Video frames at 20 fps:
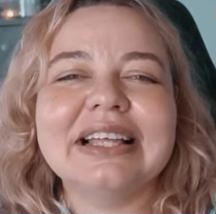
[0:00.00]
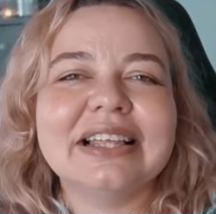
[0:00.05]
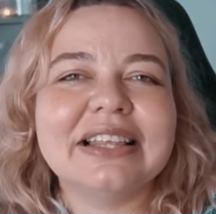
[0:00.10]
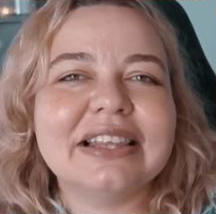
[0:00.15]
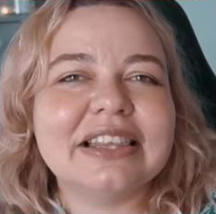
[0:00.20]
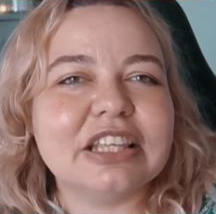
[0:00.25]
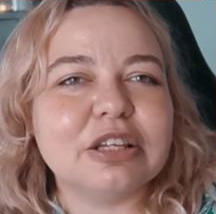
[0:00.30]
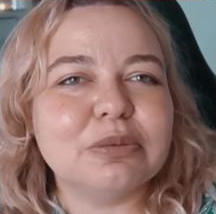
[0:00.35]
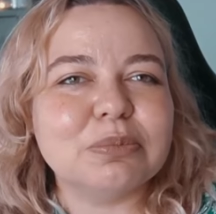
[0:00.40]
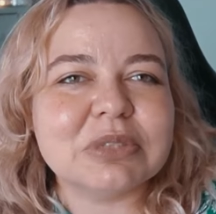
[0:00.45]

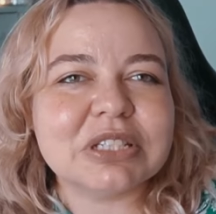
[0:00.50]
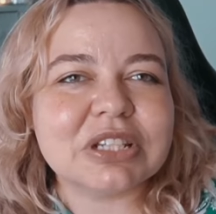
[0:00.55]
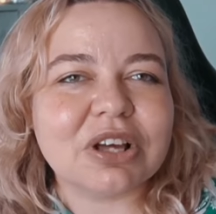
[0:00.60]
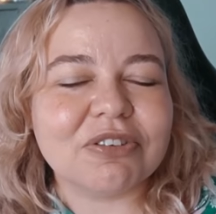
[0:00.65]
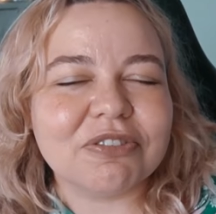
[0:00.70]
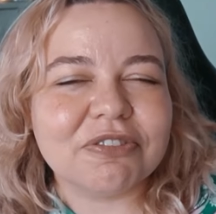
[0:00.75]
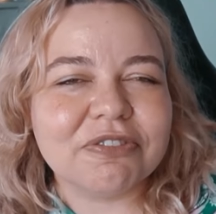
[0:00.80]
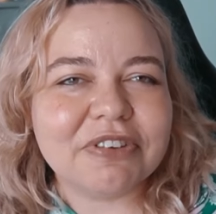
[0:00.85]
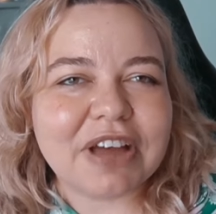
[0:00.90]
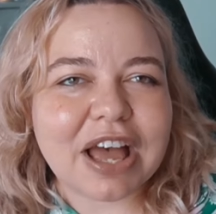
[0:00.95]
Themes of
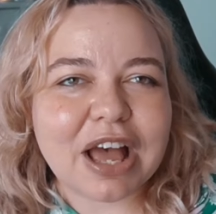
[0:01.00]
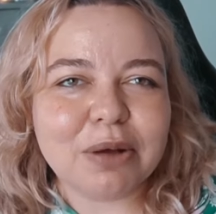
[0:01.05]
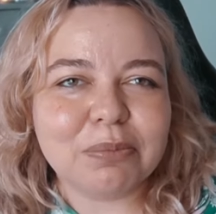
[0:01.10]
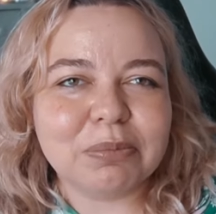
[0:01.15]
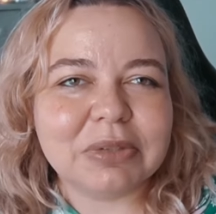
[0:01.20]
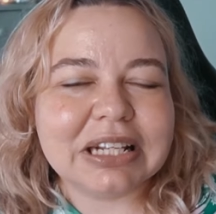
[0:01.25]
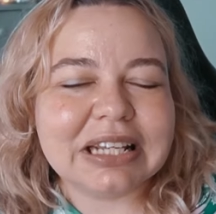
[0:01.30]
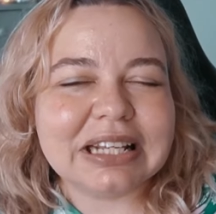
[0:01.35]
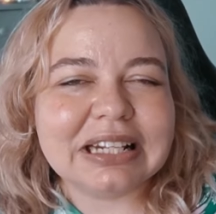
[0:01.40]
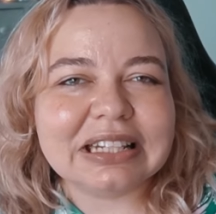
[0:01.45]

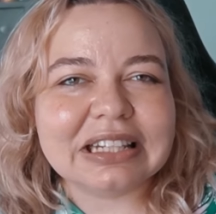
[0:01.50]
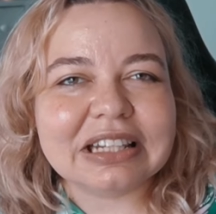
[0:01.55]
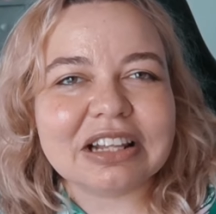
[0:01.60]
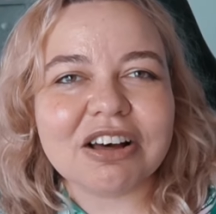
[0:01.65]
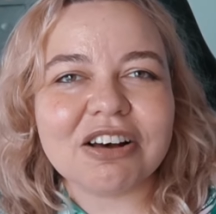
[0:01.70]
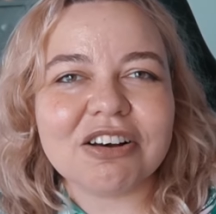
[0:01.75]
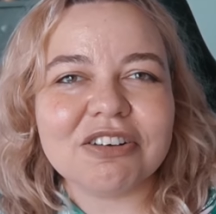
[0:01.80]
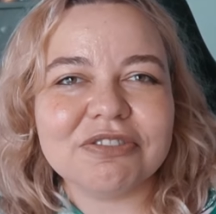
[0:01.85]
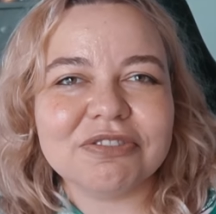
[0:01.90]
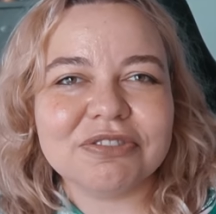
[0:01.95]
family,
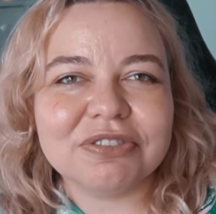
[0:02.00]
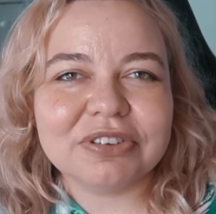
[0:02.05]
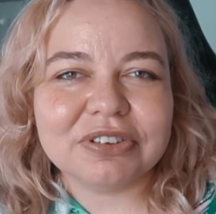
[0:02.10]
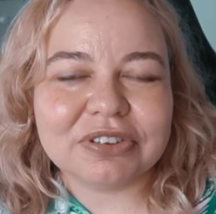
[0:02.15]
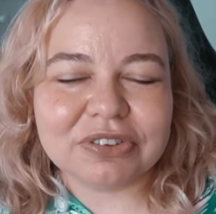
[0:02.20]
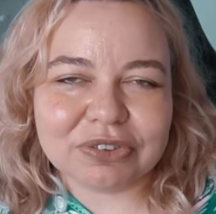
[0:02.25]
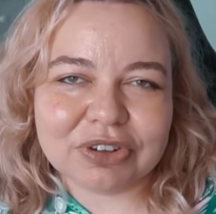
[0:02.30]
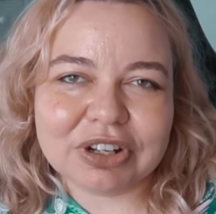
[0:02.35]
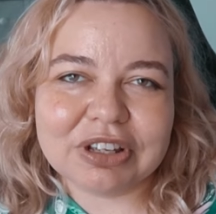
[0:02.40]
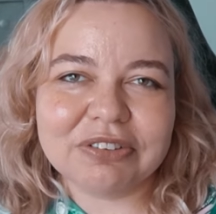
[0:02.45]
love,
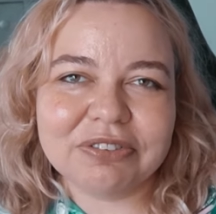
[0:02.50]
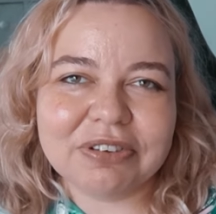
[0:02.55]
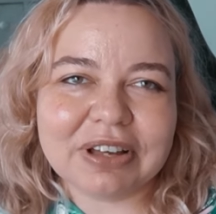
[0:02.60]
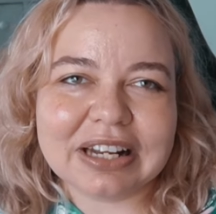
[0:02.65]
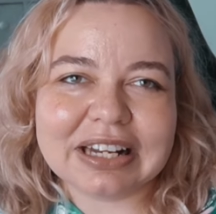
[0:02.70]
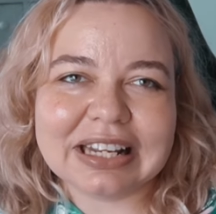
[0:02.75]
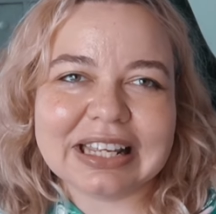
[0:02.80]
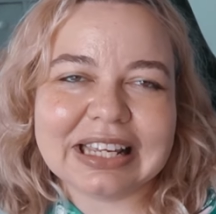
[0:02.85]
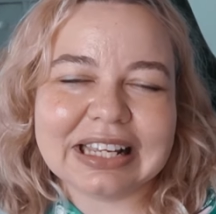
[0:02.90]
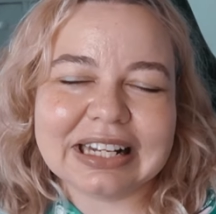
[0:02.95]
grief,
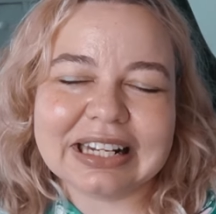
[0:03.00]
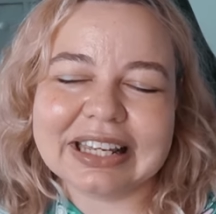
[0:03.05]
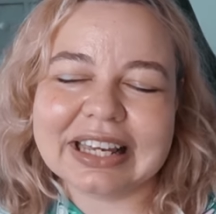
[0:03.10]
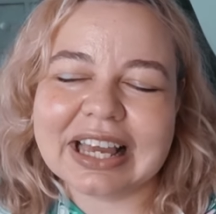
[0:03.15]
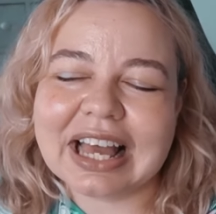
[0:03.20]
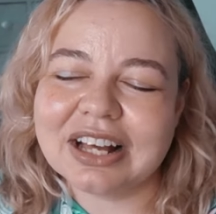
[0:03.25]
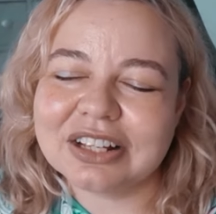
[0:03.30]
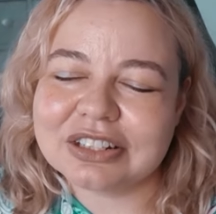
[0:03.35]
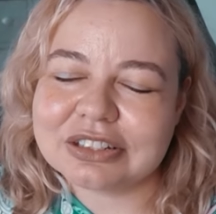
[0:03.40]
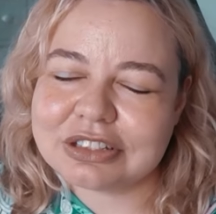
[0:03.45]
and healing
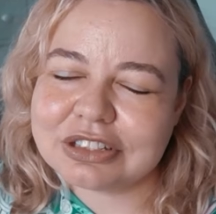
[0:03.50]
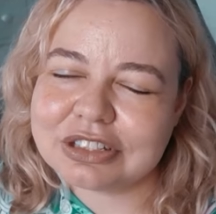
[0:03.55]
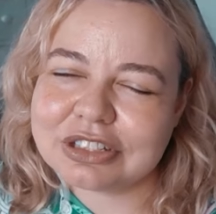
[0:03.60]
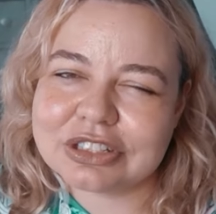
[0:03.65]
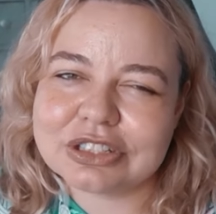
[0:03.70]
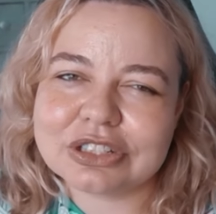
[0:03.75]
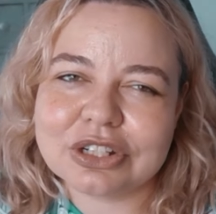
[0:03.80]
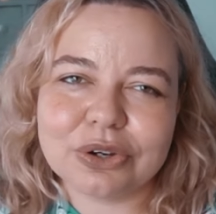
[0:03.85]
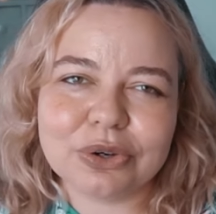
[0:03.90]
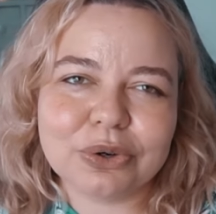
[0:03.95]
are
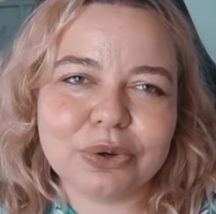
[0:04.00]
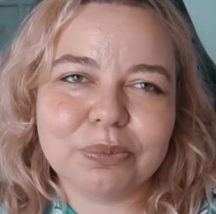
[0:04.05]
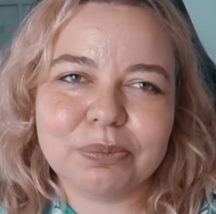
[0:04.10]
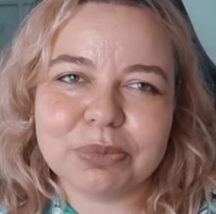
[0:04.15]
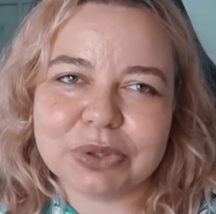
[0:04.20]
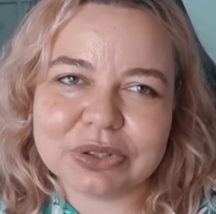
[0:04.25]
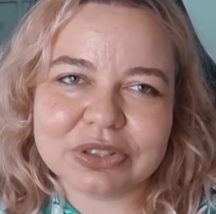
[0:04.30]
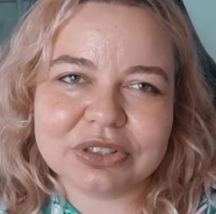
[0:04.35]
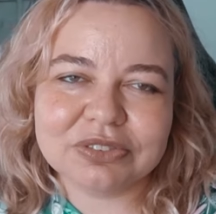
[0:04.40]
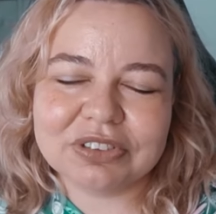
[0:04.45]
so
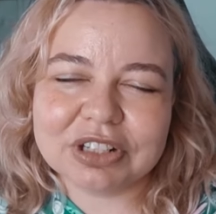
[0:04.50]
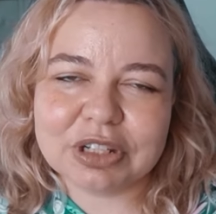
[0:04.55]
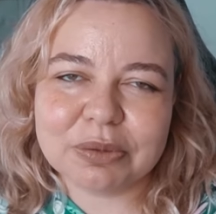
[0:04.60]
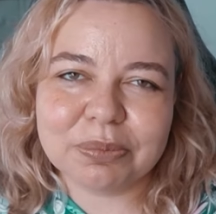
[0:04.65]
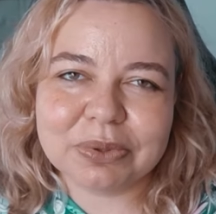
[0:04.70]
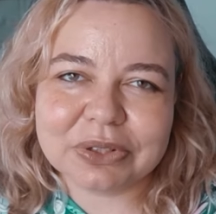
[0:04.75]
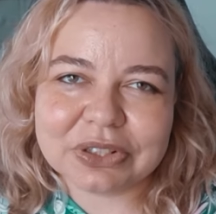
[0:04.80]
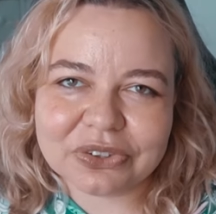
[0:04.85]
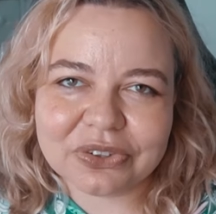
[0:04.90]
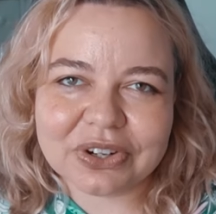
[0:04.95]
beautifully
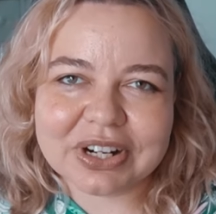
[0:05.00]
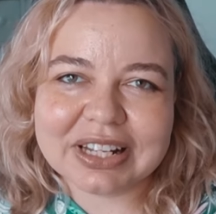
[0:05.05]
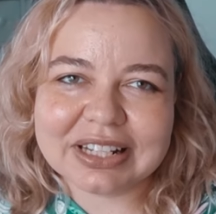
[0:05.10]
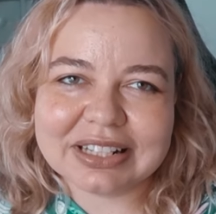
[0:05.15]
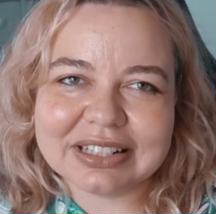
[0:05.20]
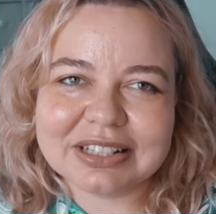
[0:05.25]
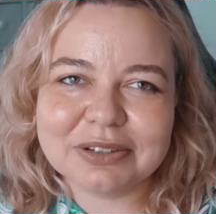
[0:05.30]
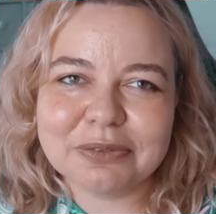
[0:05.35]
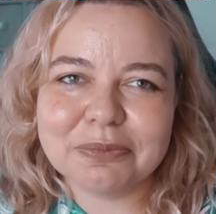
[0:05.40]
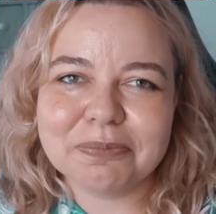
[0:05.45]
portrayed.